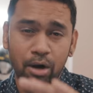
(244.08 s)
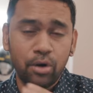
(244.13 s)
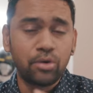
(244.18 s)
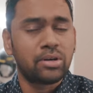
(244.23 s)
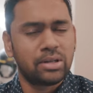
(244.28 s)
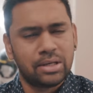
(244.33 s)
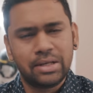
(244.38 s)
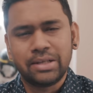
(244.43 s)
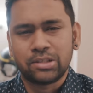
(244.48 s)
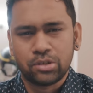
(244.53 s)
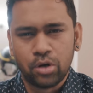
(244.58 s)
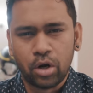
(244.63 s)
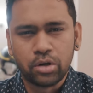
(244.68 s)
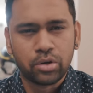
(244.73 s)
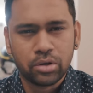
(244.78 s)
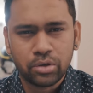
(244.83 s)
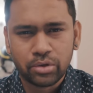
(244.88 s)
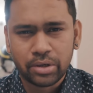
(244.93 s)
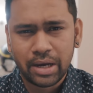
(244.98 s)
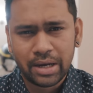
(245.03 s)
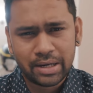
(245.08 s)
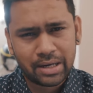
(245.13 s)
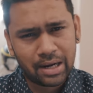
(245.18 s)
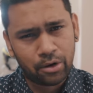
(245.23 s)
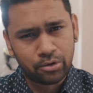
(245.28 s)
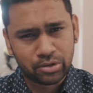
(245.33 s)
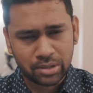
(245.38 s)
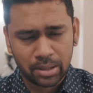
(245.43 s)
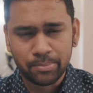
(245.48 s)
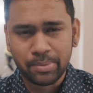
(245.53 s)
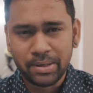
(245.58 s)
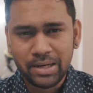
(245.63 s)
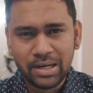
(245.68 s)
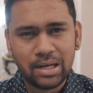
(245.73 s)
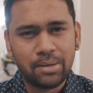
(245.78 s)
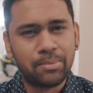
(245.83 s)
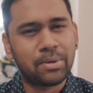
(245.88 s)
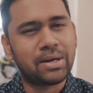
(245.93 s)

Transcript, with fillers: out. It's not going to get out completely,